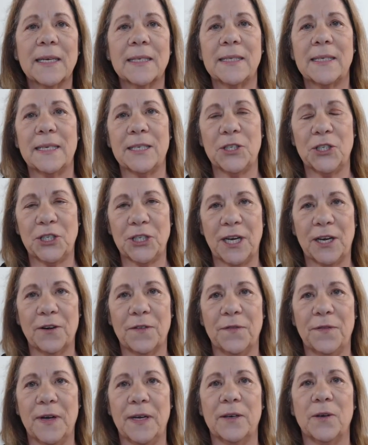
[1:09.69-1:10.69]
It says share
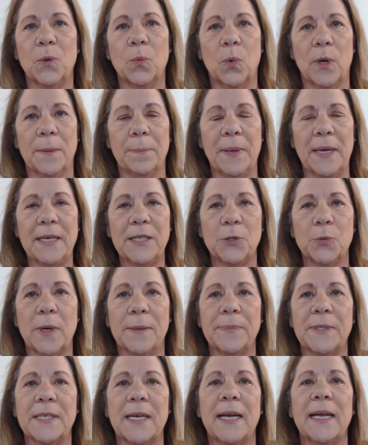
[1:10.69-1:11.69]
funnel one-page
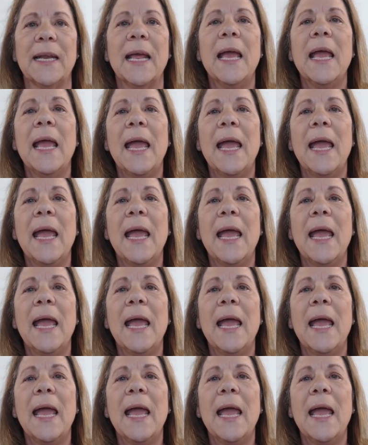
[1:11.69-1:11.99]
website,